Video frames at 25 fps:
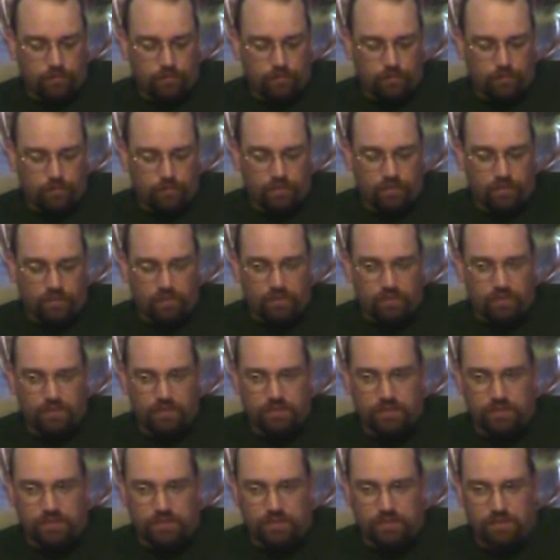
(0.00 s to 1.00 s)
One of the first
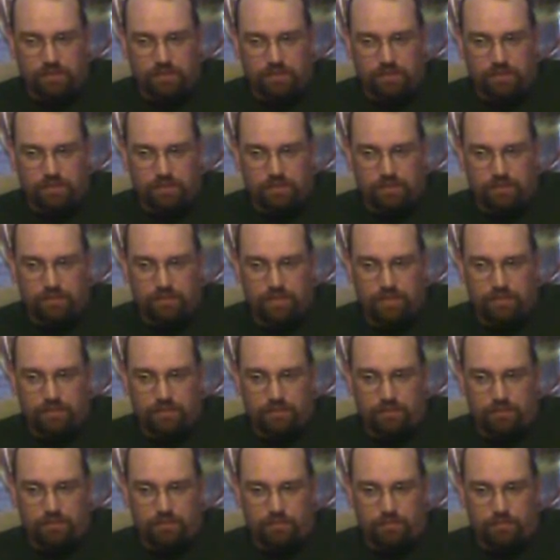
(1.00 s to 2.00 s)
things that
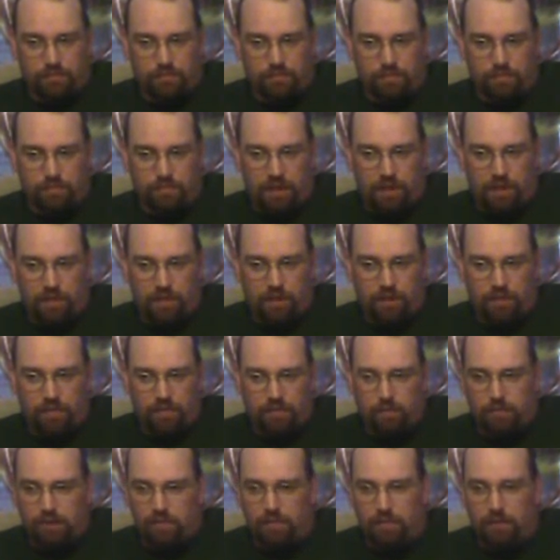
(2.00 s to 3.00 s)
my wife
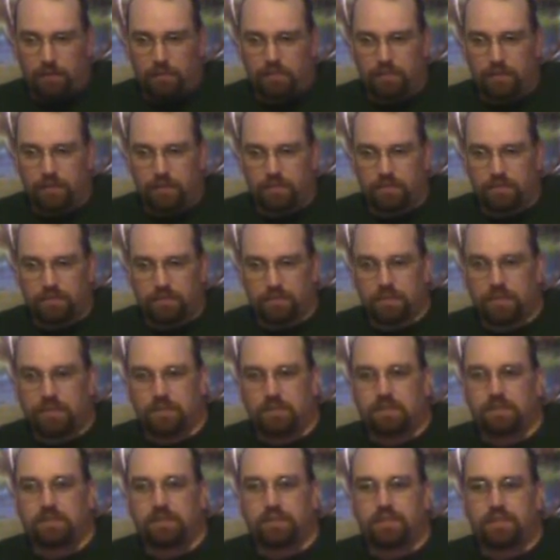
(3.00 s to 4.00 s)
and my family have
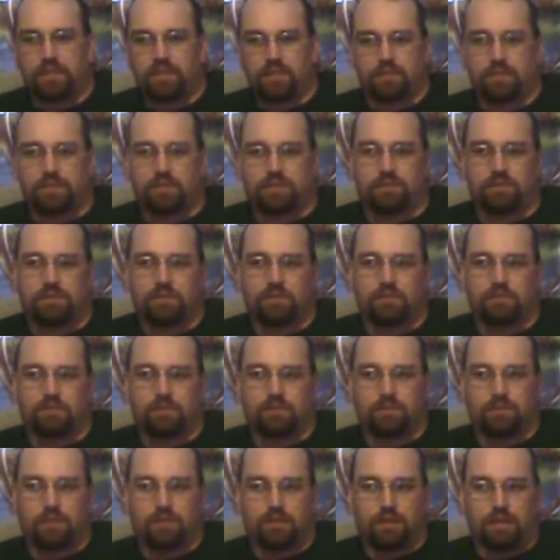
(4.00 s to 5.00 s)
discussed is
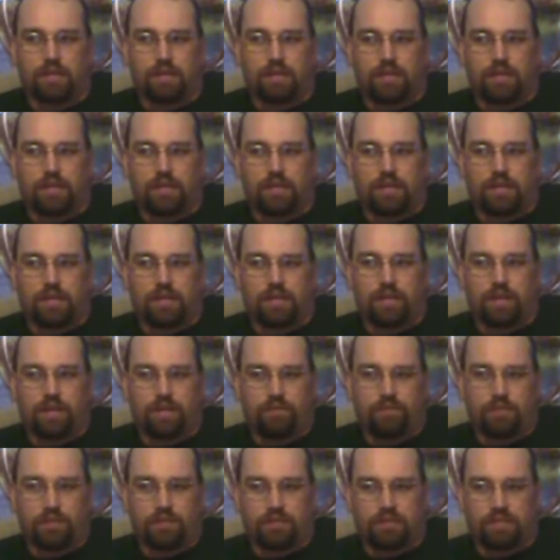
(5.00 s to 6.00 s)
if
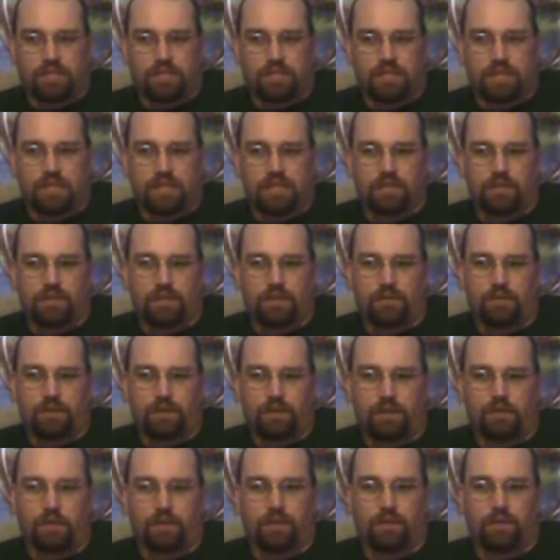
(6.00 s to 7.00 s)
there's a need to go
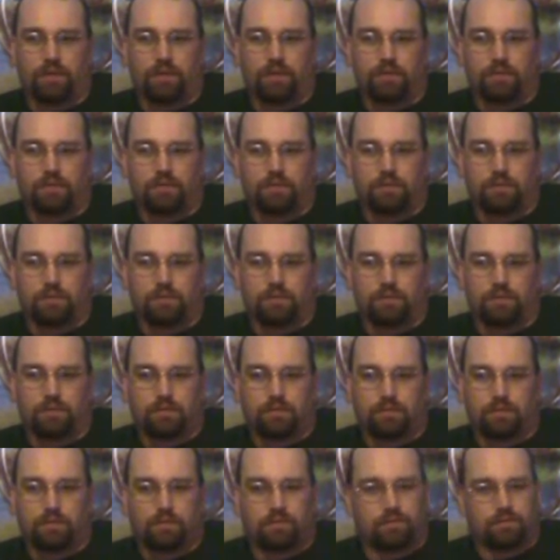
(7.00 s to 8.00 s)
anywhere.
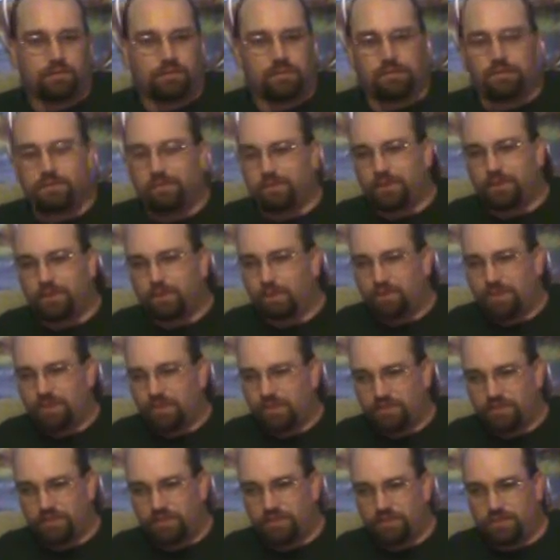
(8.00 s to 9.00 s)
Well, with
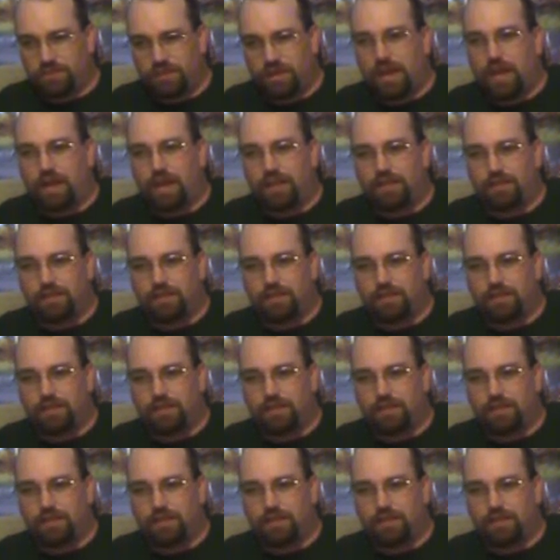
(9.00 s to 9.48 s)
us, there's not.